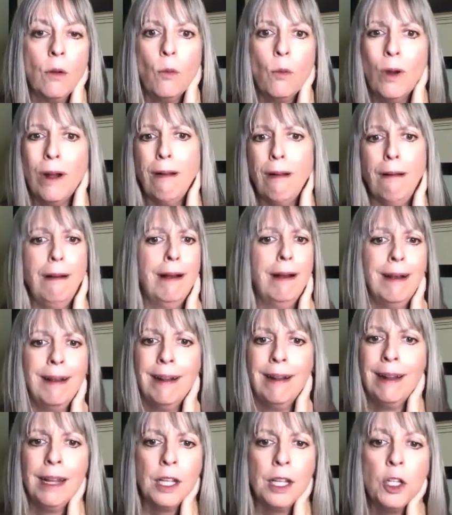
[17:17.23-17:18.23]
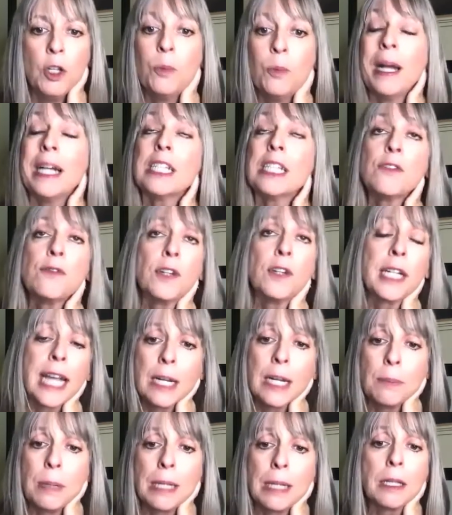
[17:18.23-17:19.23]
Well, you best
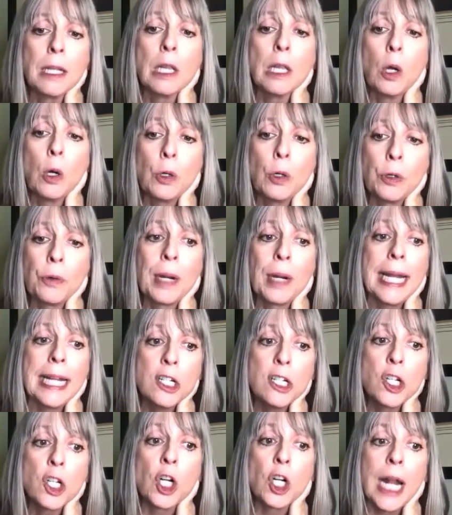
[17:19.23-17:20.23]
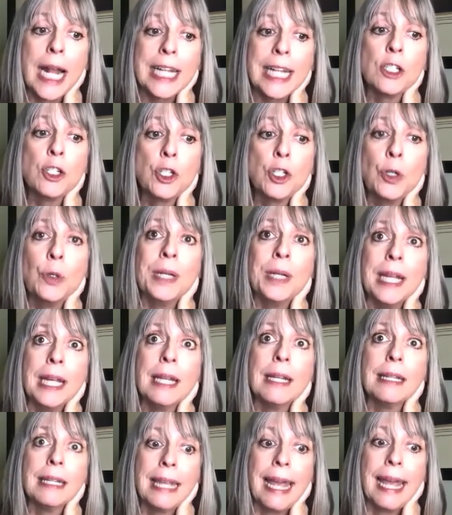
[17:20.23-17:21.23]
forget about the Lone Ranger and tune
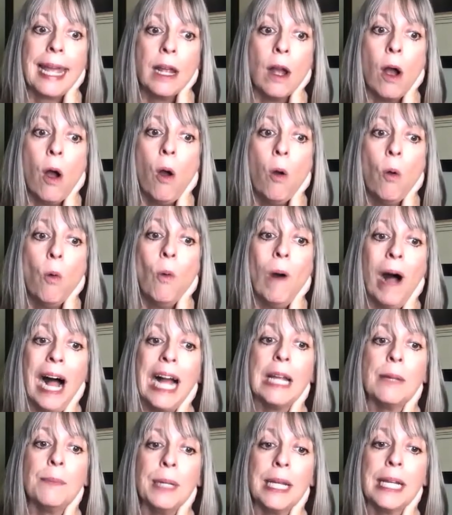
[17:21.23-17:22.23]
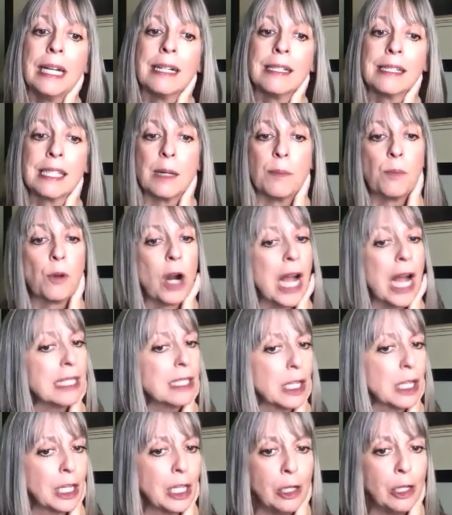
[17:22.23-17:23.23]
in KOY because the
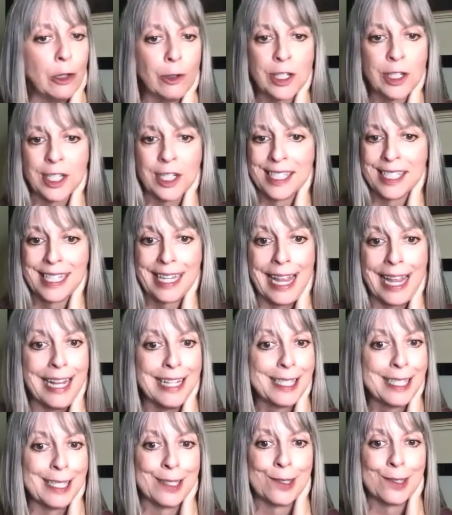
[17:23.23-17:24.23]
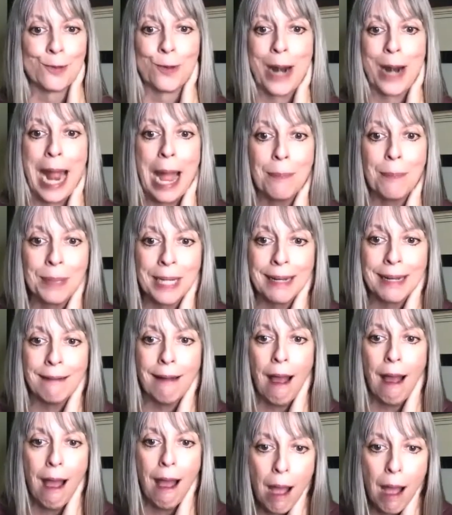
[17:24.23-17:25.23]
prosecution's case is wrapping
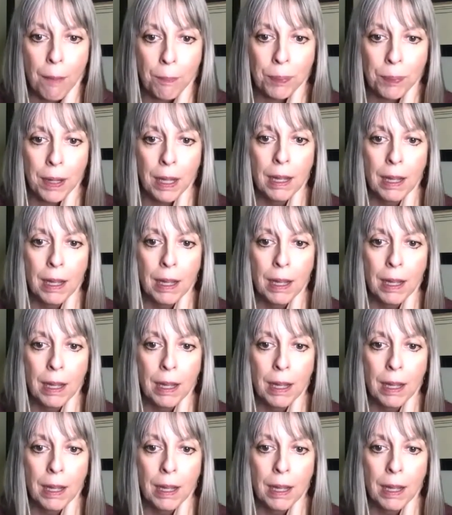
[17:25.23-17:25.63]
up.